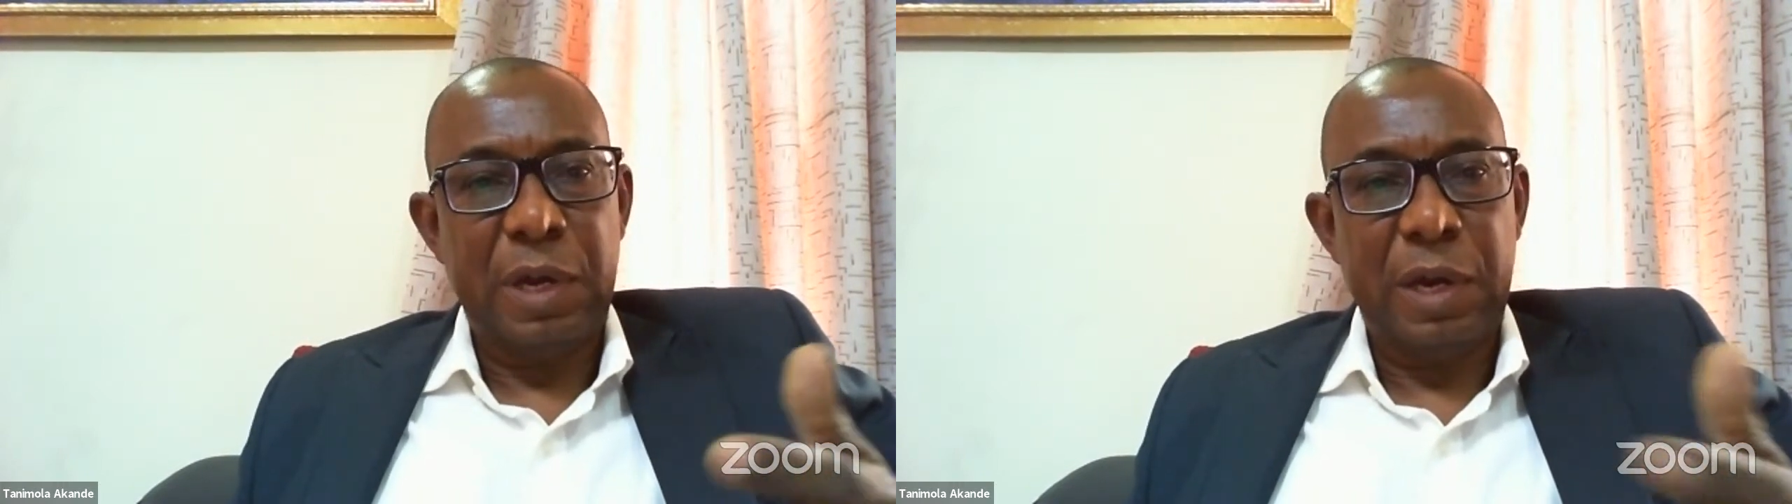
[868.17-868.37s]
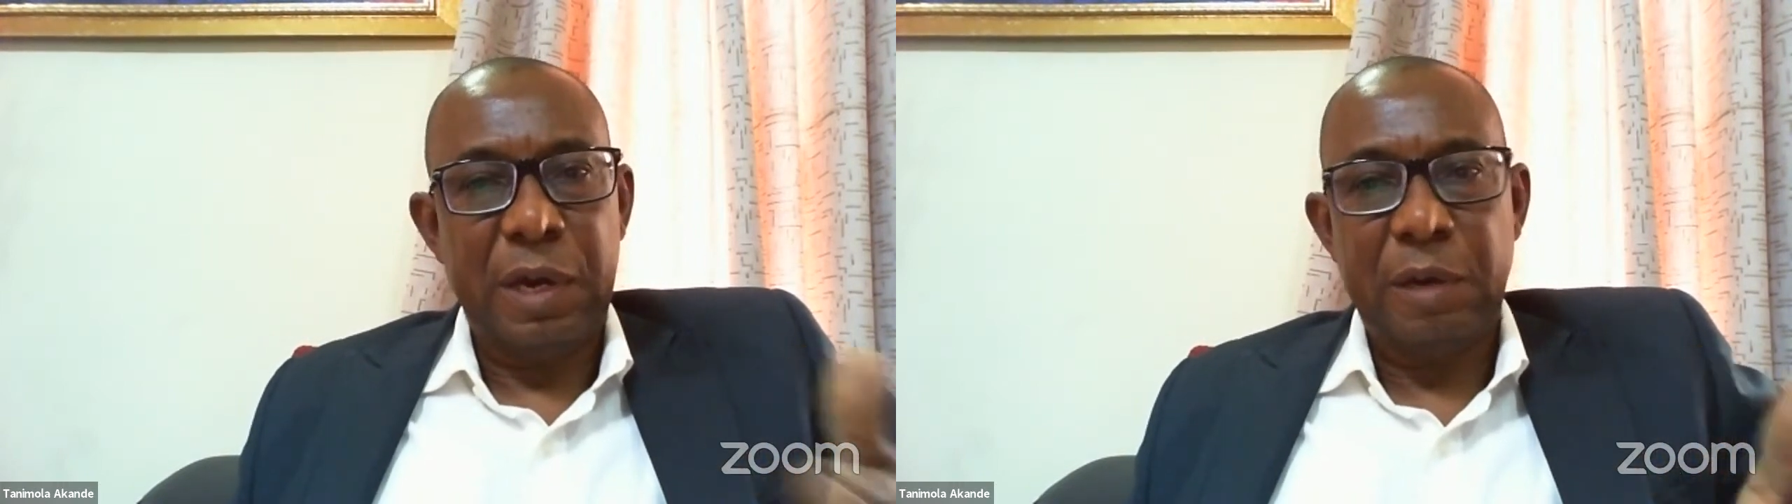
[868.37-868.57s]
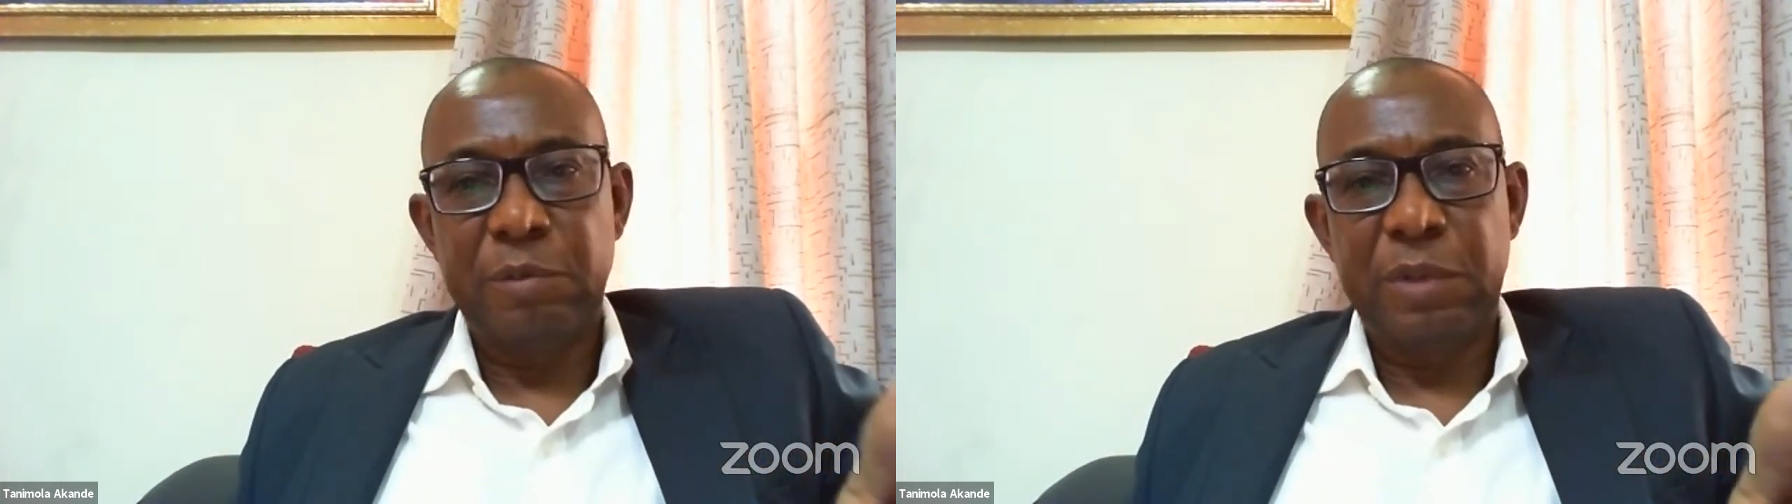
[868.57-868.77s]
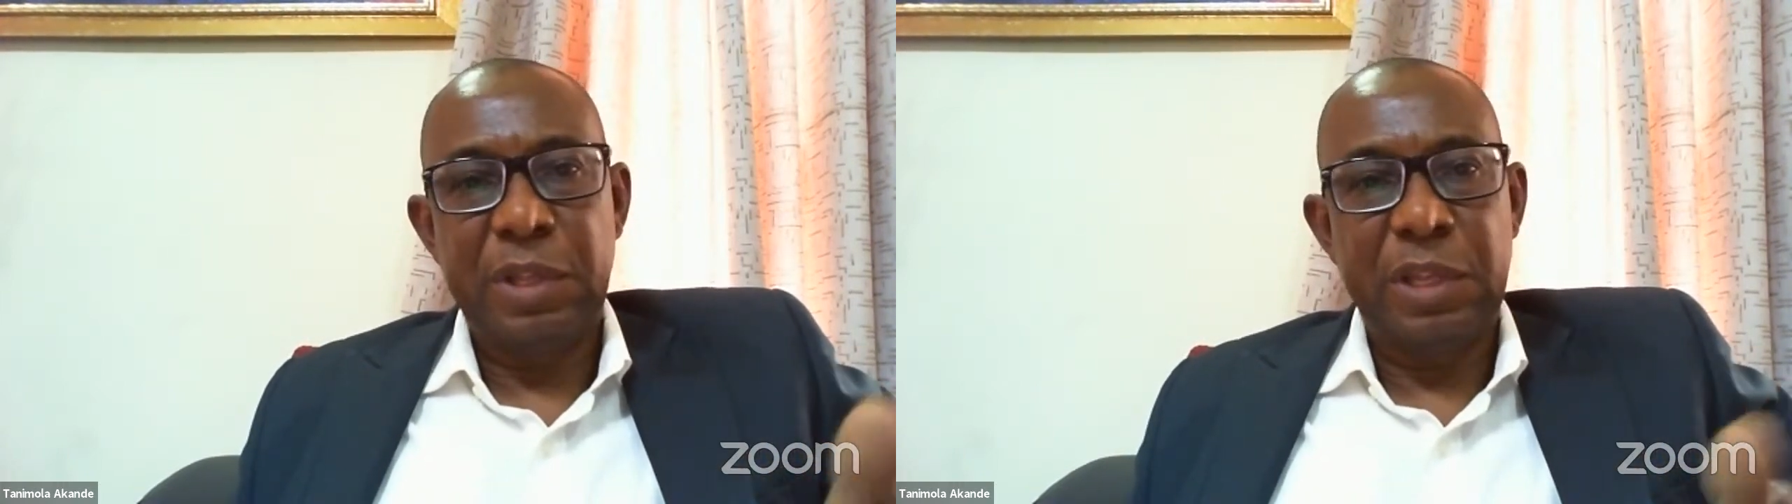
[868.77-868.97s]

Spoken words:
In